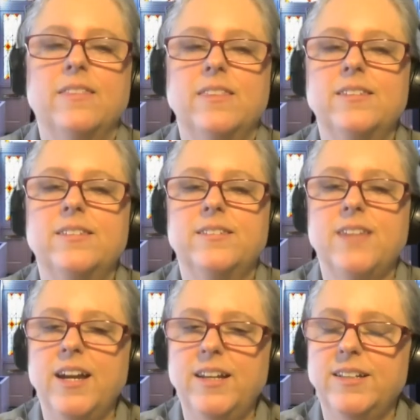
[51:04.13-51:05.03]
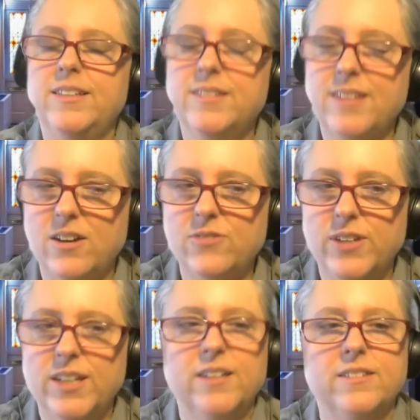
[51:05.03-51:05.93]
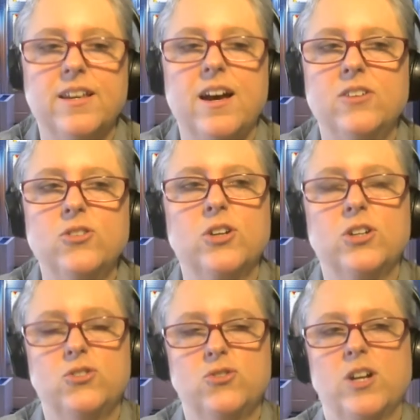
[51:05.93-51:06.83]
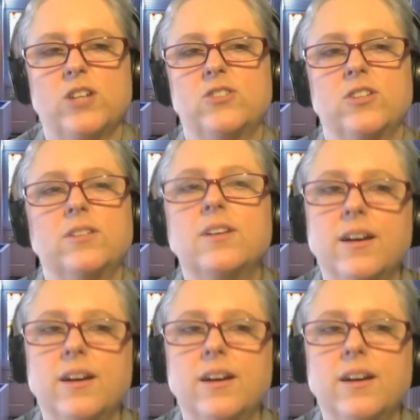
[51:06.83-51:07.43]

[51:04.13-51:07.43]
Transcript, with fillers: The site itself is under construction,